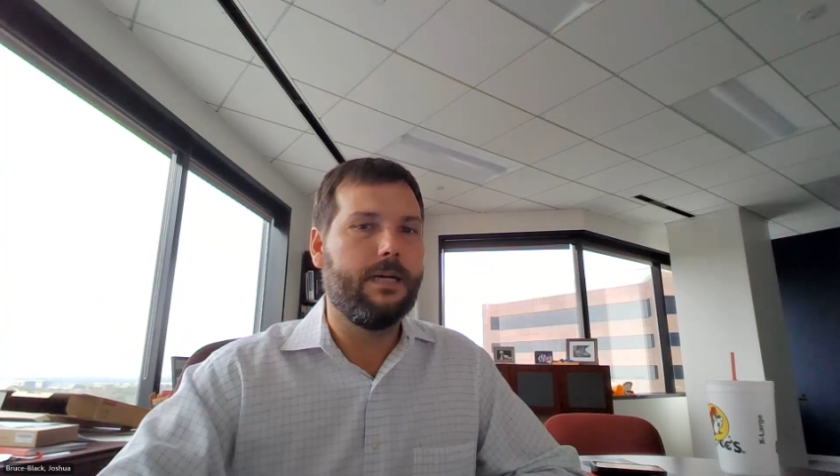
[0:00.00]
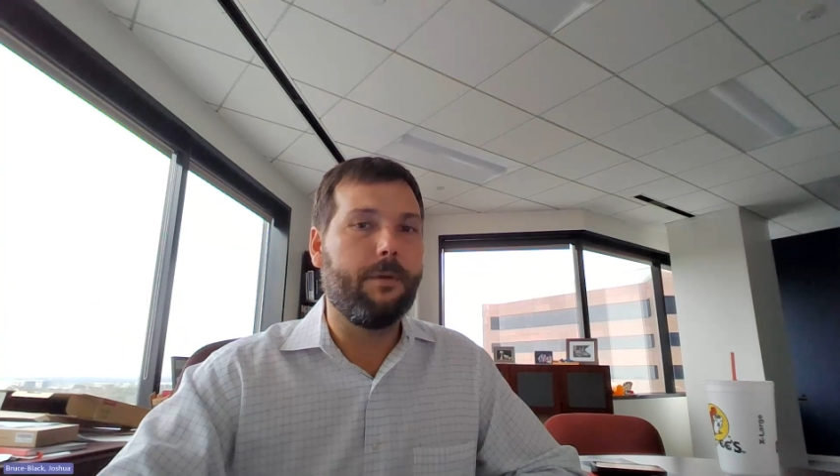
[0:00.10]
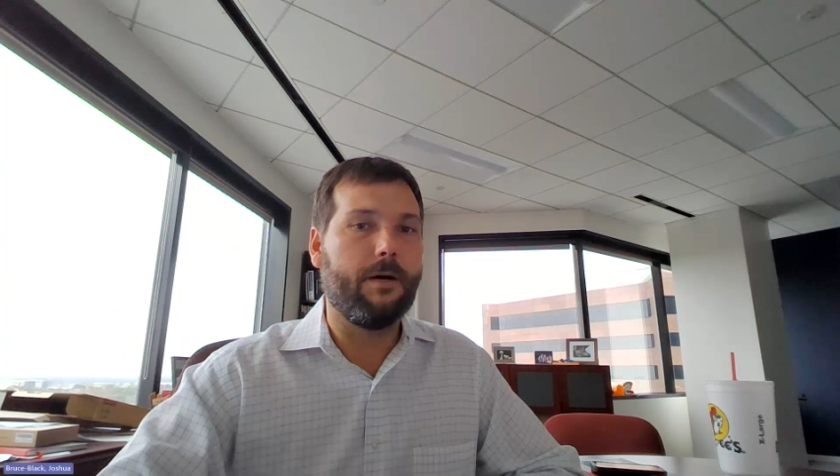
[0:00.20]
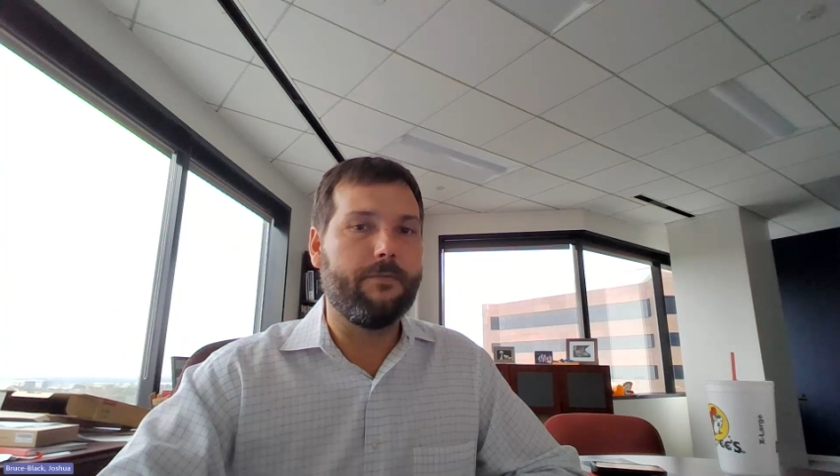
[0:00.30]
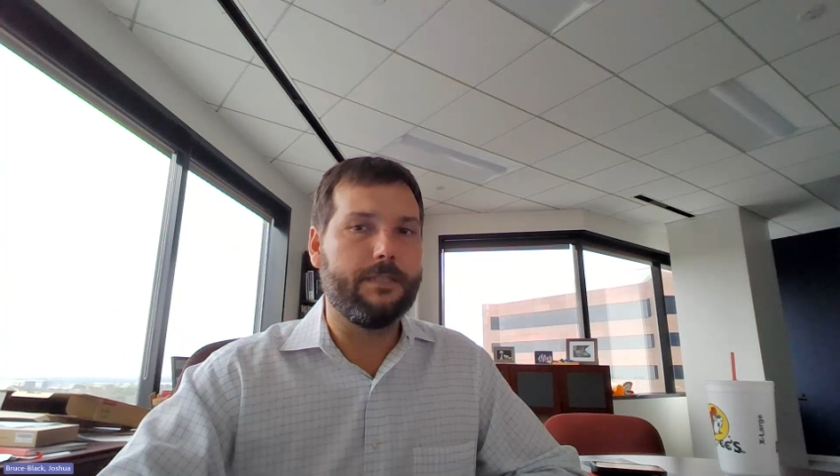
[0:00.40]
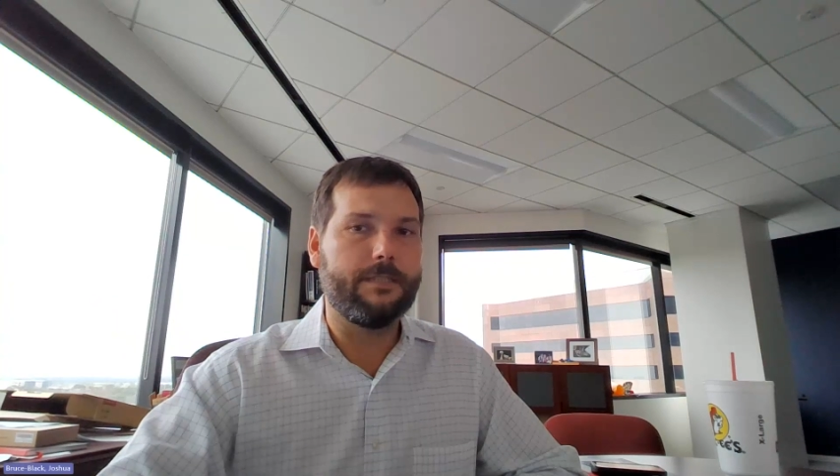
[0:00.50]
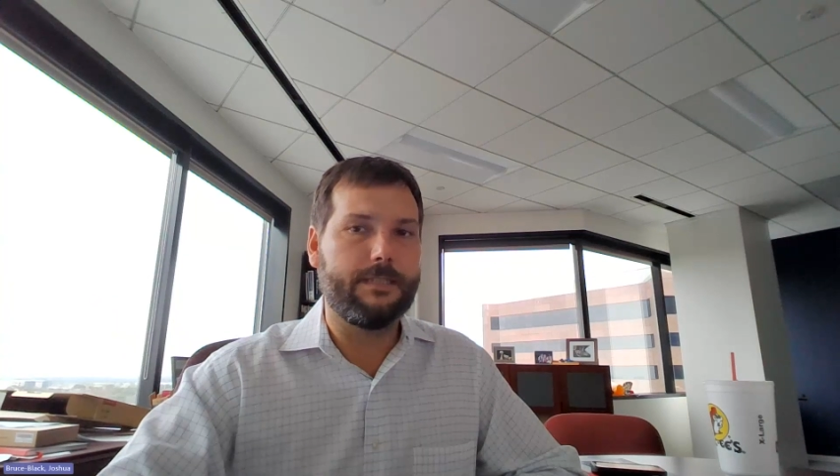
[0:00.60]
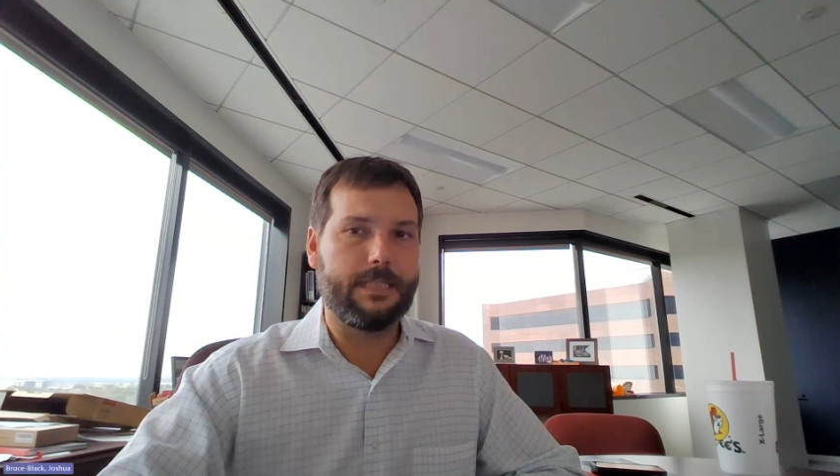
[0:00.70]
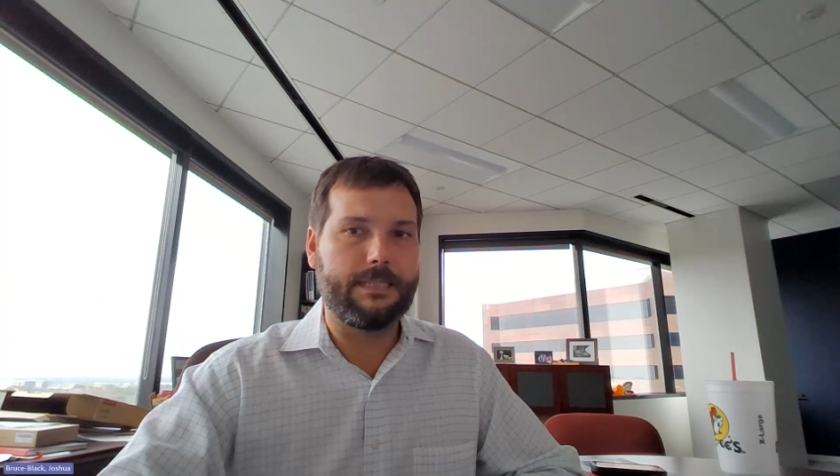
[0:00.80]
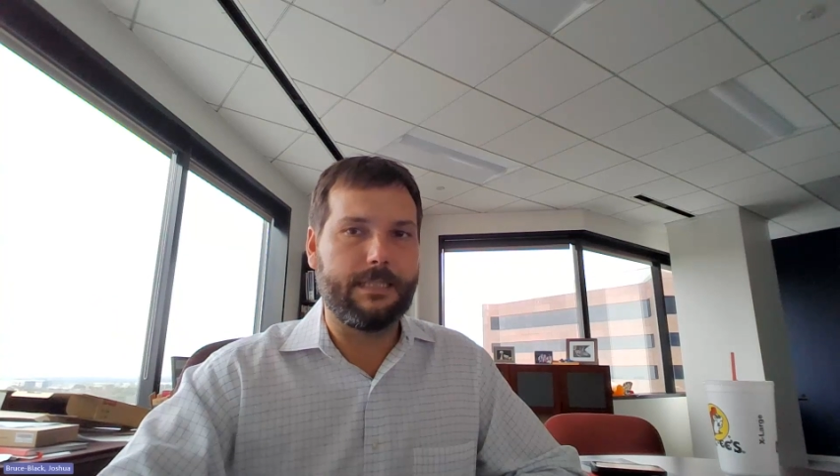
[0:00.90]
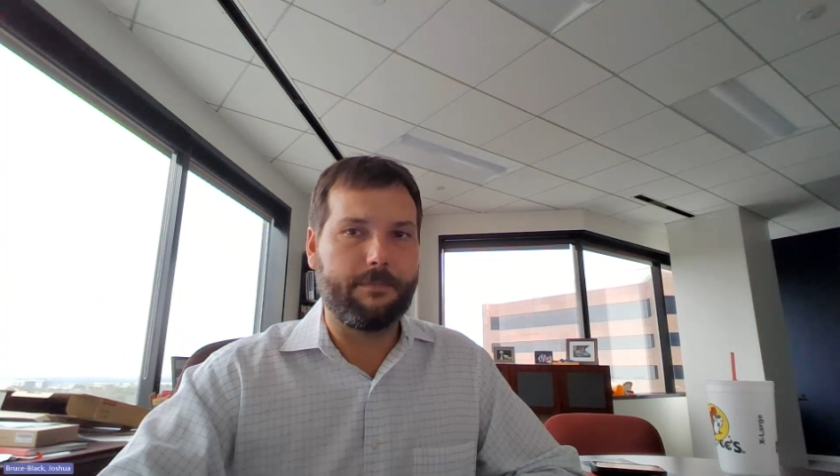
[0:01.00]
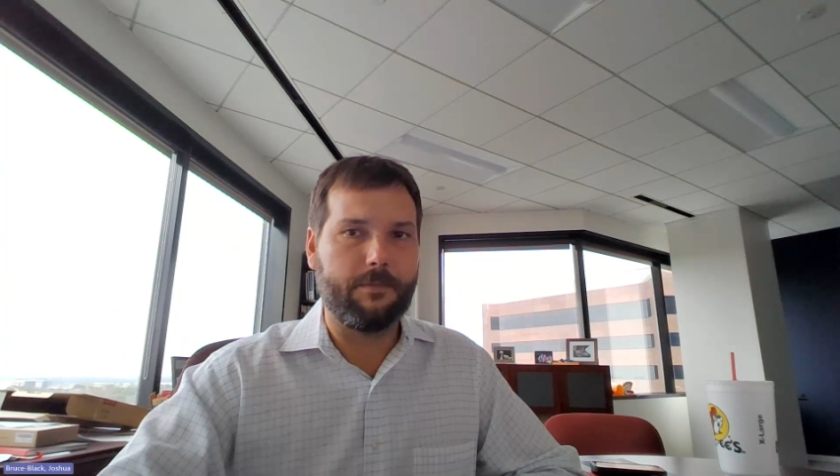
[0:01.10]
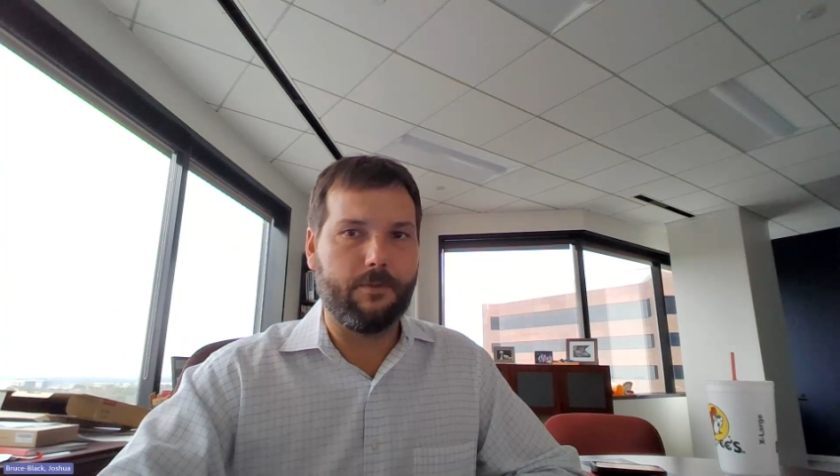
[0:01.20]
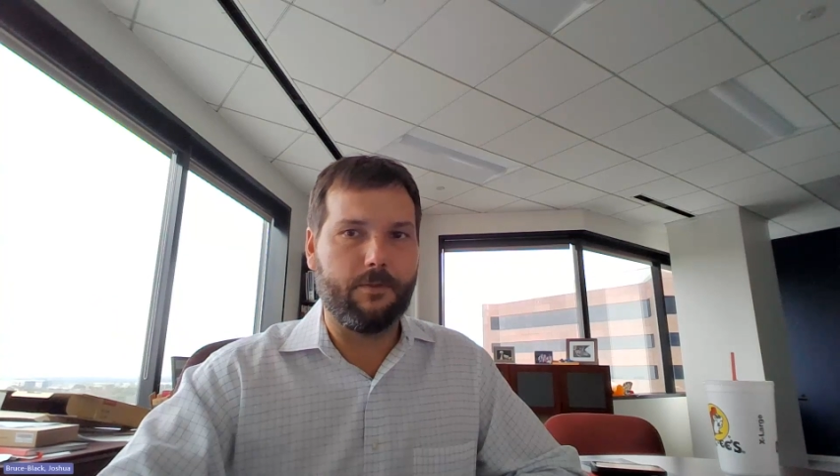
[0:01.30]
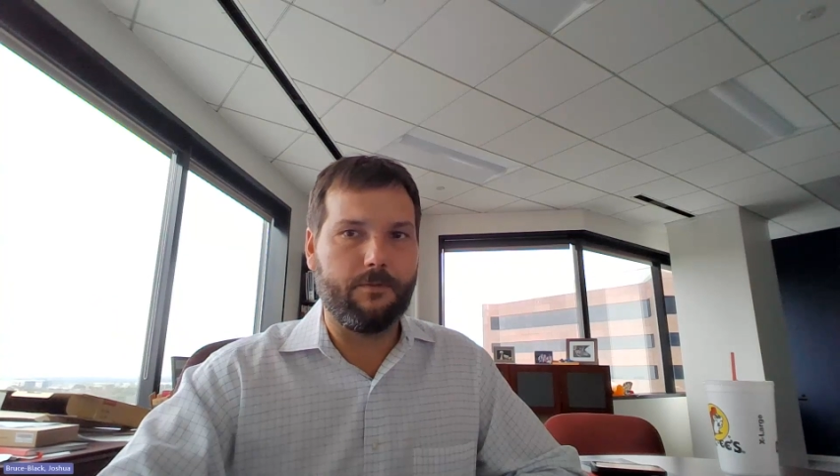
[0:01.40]
above this
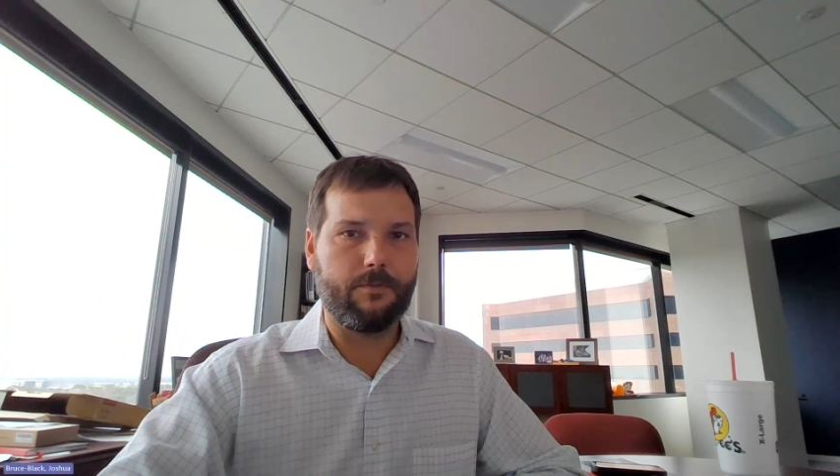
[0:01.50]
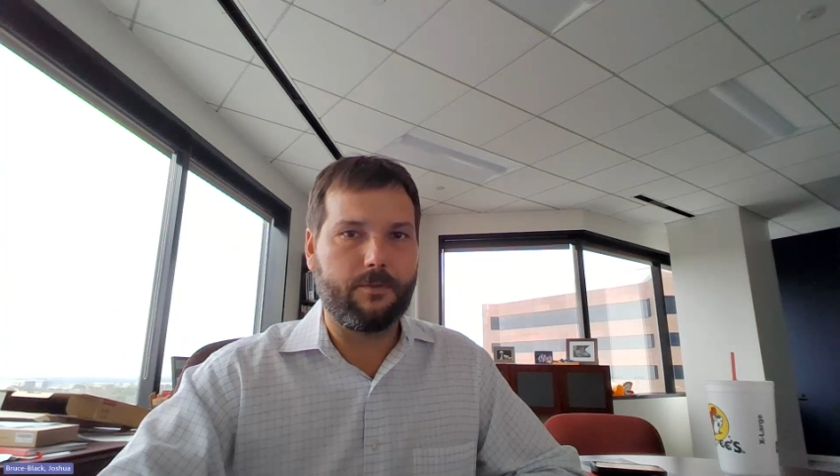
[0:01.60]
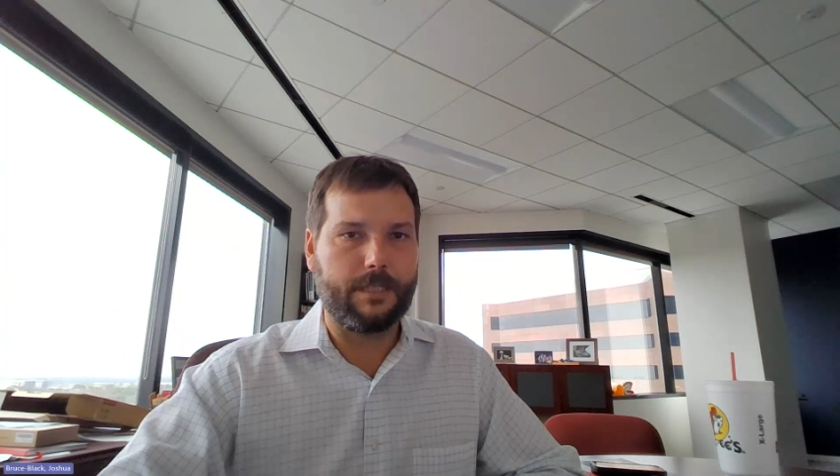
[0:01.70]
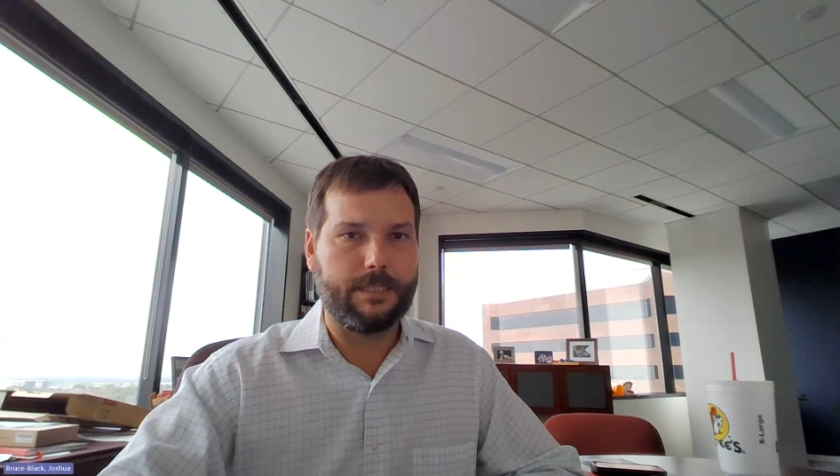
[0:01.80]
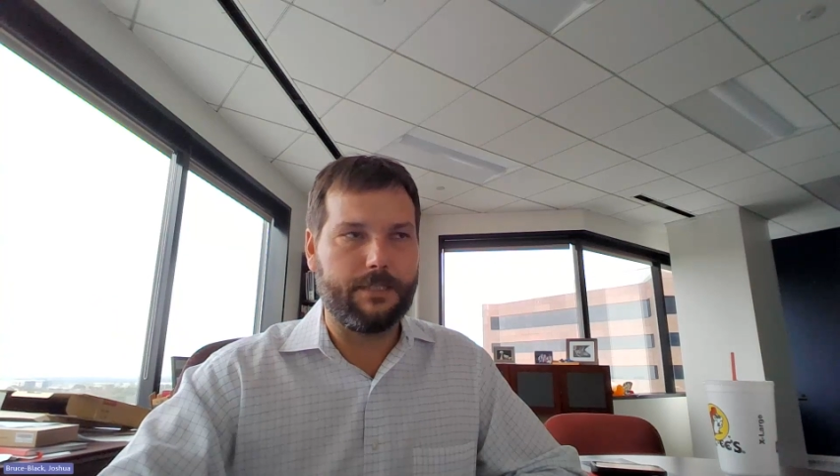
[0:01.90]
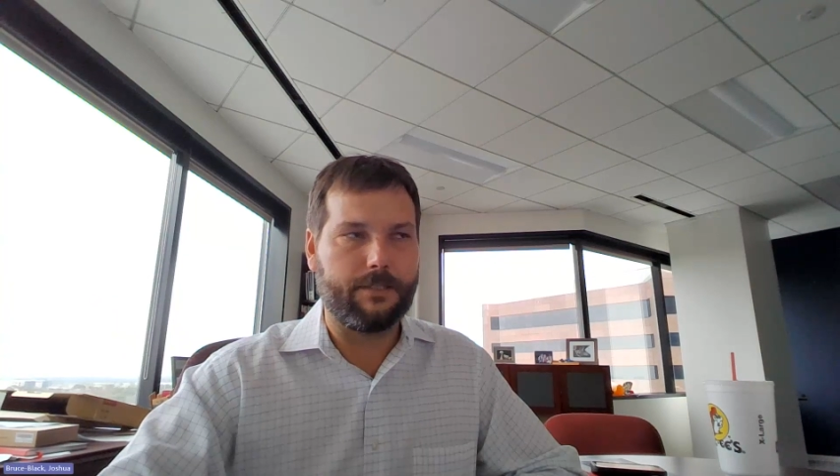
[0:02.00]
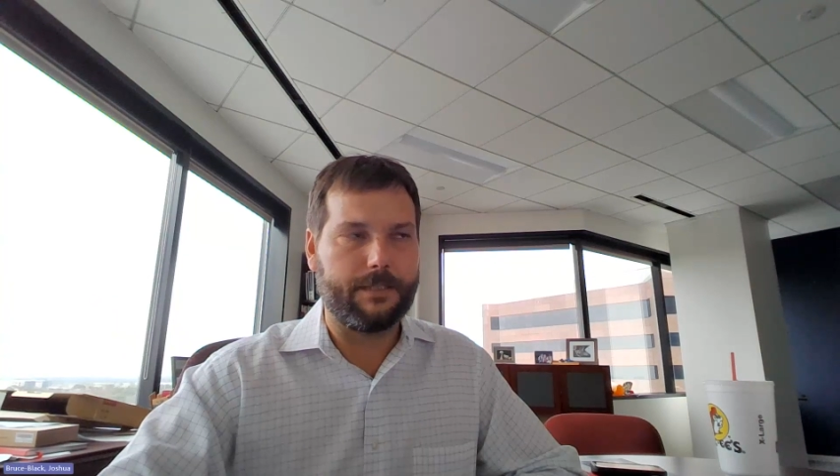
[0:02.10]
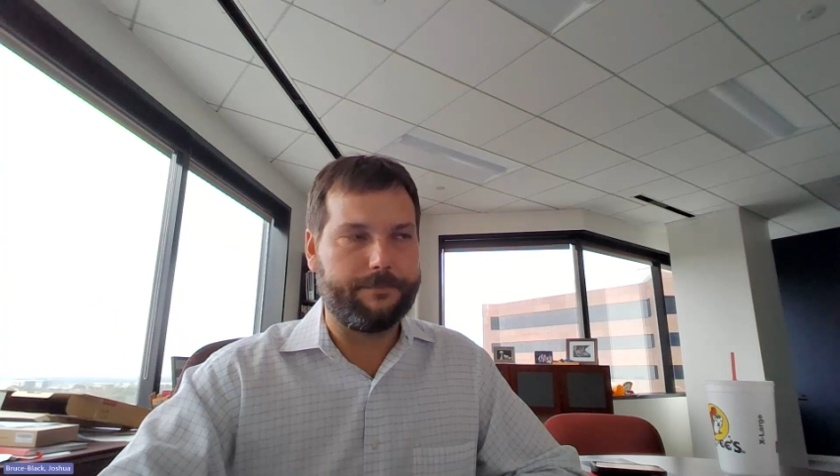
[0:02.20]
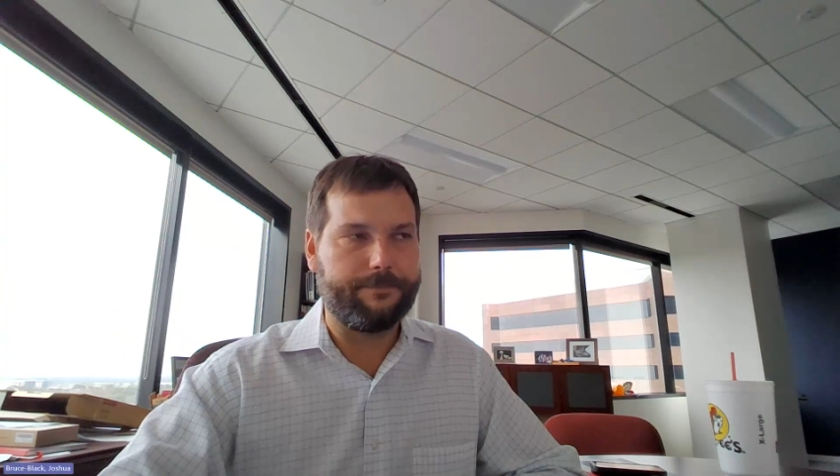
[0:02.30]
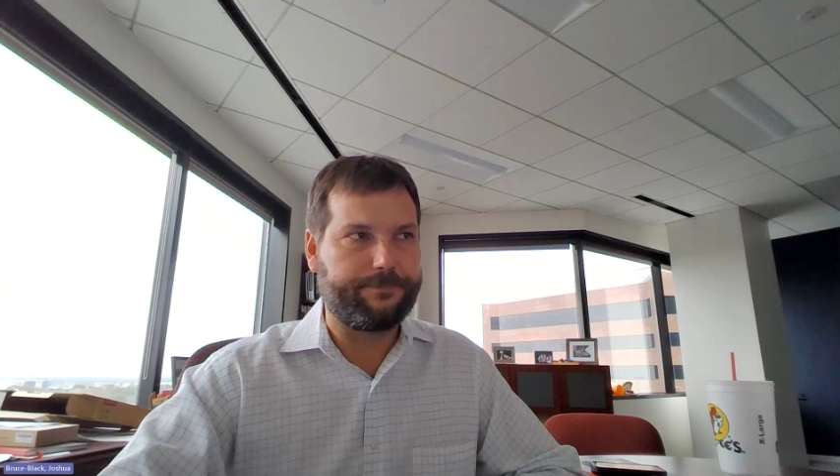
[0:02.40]
acceptable criteria.